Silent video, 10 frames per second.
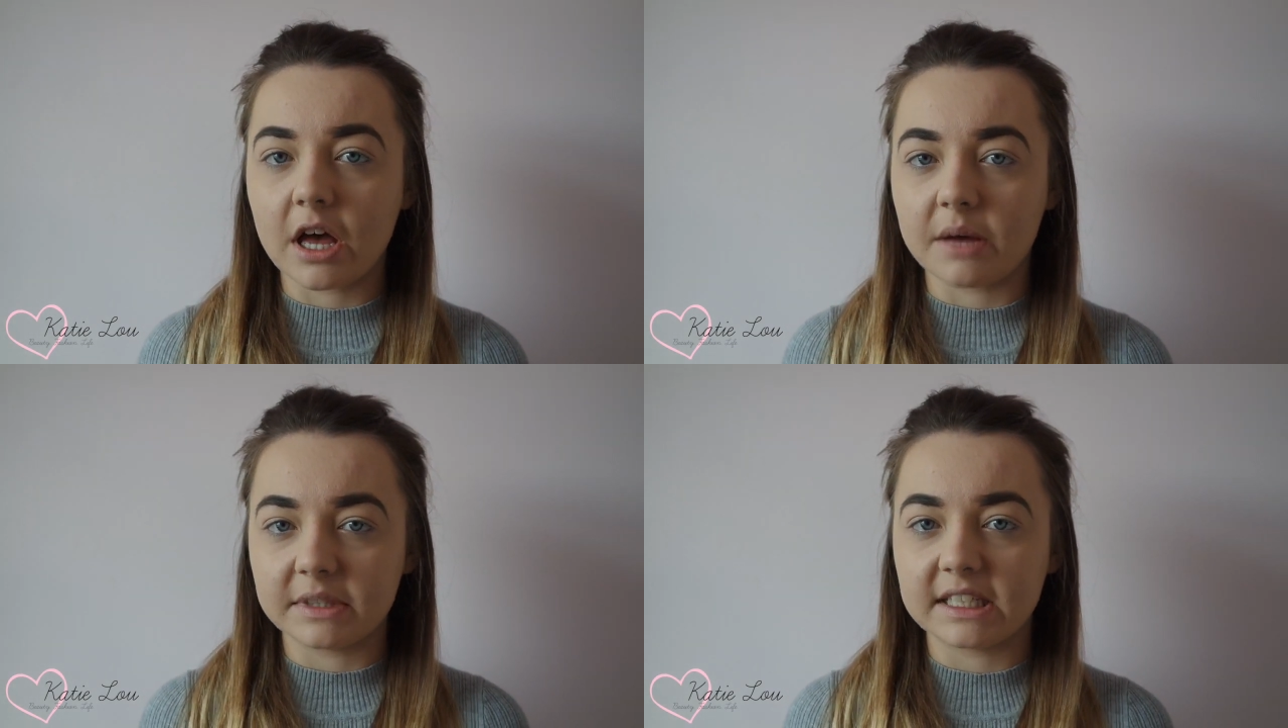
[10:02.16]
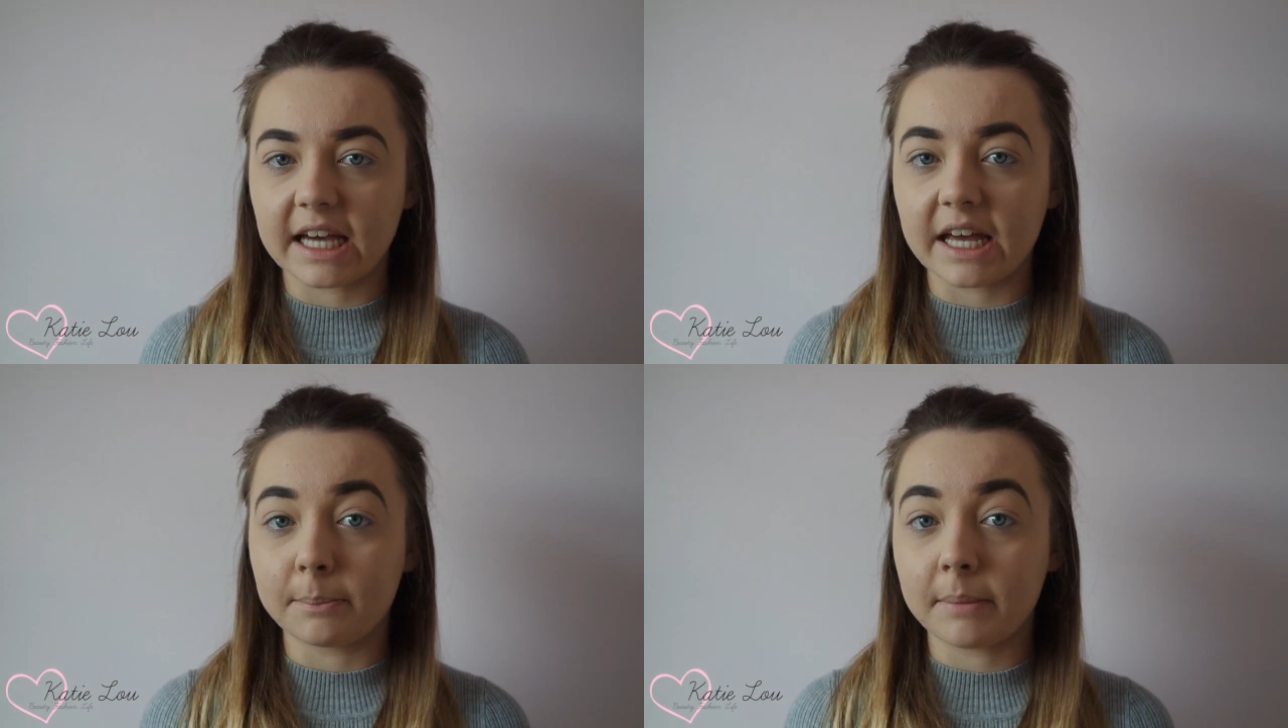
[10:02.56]
Urban
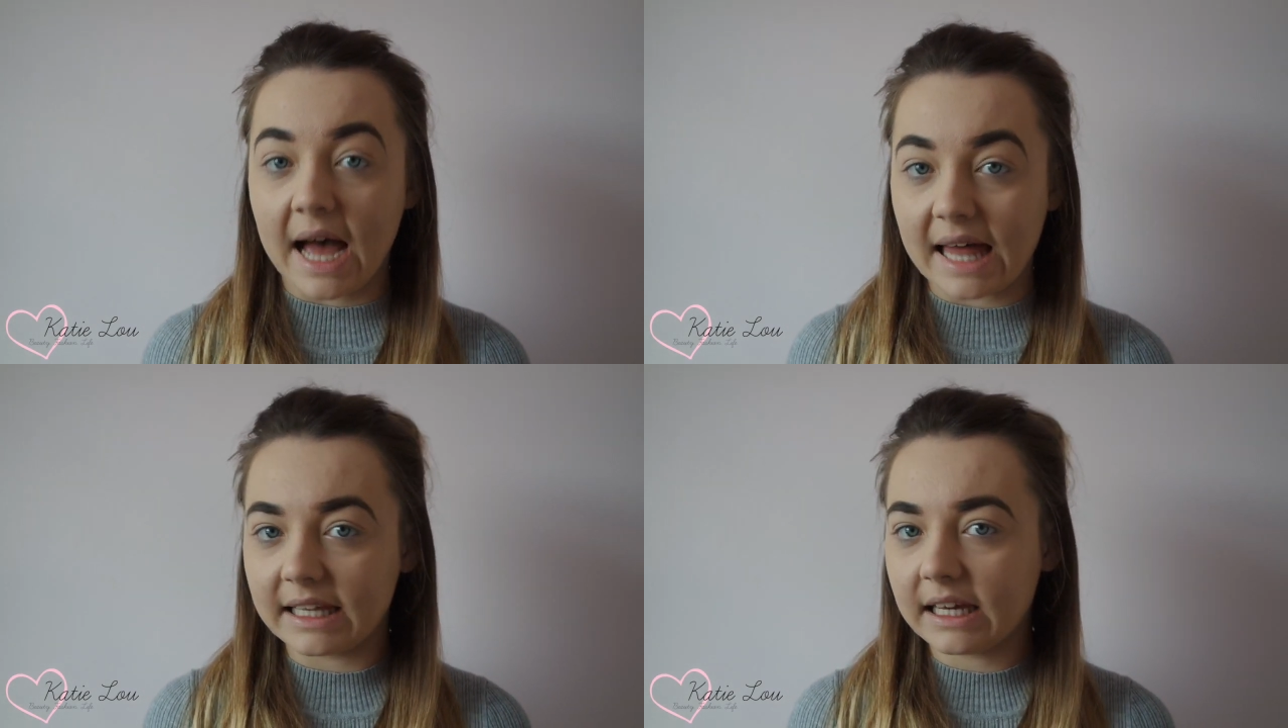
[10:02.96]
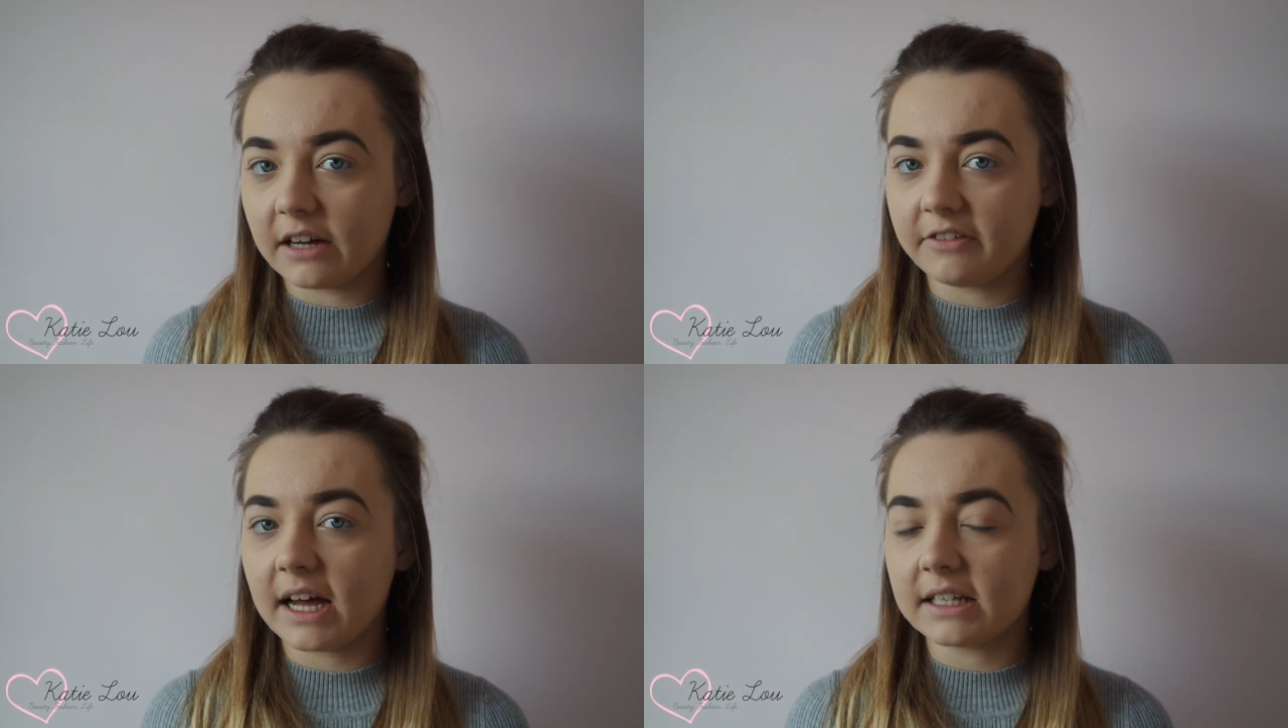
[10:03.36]
Decay palette
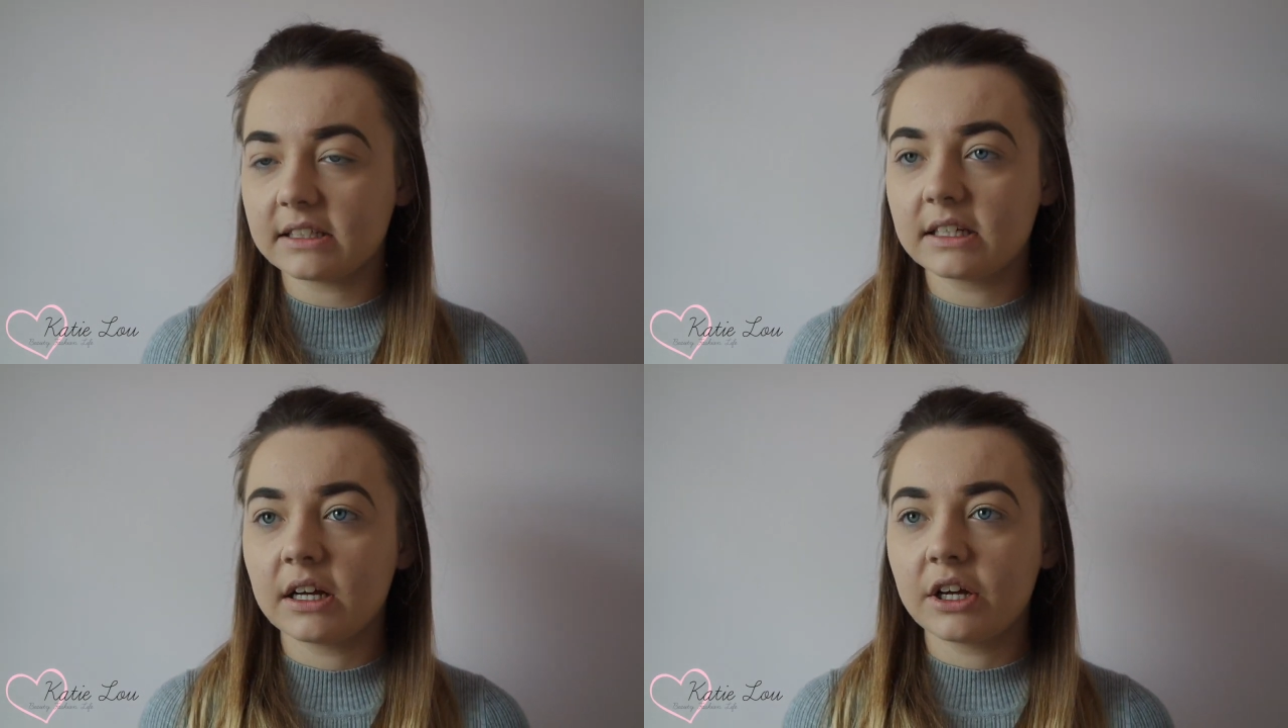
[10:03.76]
I've had.